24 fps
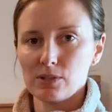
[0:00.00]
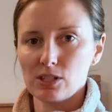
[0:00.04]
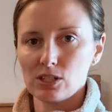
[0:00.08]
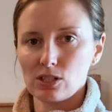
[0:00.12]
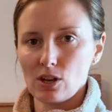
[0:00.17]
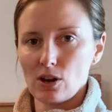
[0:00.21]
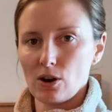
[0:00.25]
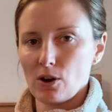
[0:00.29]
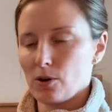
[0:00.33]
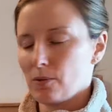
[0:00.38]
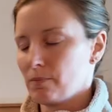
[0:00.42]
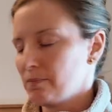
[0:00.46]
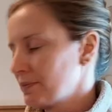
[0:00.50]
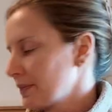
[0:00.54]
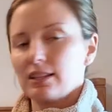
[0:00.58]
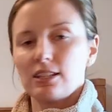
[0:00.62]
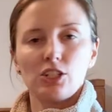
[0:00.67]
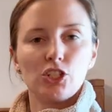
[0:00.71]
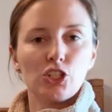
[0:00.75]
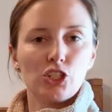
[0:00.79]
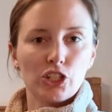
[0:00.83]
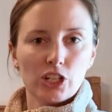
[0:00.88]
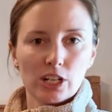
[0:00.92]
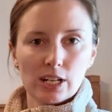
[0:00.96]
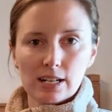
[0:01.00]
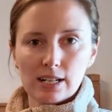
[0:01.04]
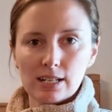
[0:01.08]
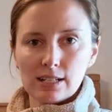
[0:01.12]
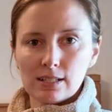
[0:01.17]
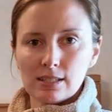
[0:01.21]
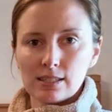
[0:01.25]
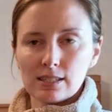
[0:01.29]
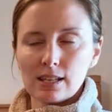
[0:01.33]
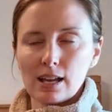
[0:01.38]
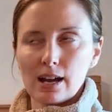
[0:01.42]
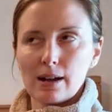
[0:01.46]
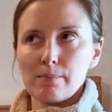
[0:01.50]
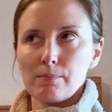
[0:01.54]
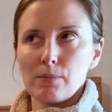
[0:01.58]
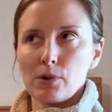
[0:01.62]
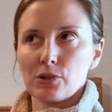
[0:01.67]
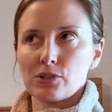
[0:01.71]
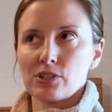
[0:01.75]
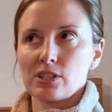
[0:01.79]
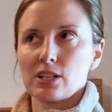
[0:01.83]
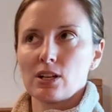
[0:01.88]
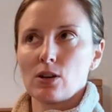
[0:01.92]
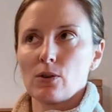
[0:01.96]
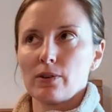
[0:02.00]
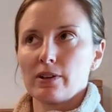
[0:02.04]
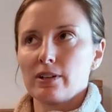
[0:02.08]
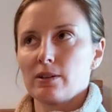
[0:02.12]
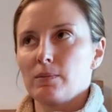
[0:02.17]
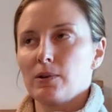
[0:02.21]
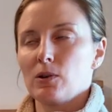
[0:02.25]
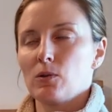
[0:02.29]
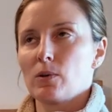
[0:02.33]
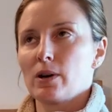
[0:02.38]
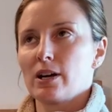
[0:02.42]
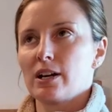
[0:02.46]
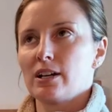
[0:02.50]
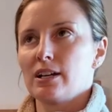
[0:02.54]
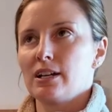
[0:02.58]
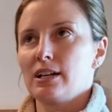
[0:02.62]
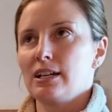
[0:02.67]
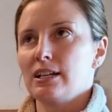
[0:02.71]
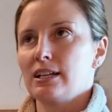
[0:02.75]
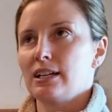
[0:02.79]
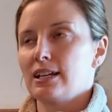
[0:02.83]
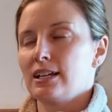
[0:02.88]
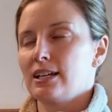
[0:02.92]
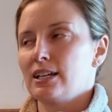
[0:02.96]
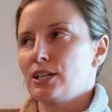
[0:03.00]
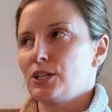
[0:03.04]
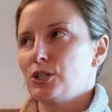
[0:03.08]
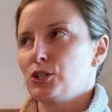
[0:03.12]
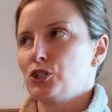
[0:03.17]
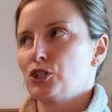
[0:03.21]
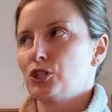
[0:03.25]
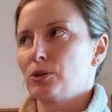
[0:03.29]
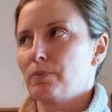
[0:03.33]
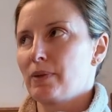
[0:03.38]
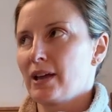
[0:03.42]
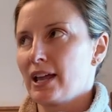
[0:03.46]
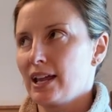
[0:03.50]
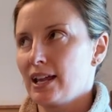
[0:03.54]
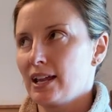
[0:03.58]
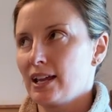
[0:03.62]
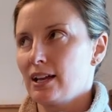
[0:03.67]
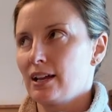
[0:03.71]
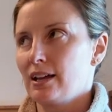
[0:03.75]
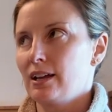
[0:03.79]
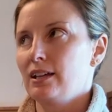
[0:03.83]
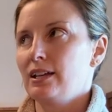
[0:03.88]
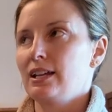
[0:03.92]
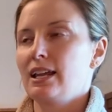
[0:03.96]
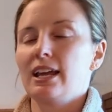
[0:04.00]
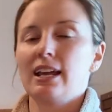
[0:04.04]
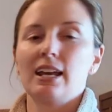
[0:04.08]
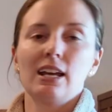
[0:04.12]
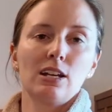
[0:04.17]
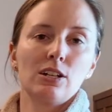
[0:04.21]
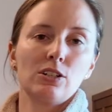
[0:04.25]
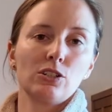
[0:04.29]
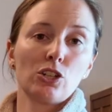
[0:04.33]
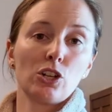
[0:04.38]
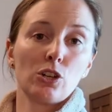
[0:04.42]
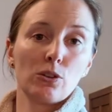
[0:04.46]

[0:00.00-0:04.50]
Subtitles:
So the jeans I'm mostly going to be wearing in Japan and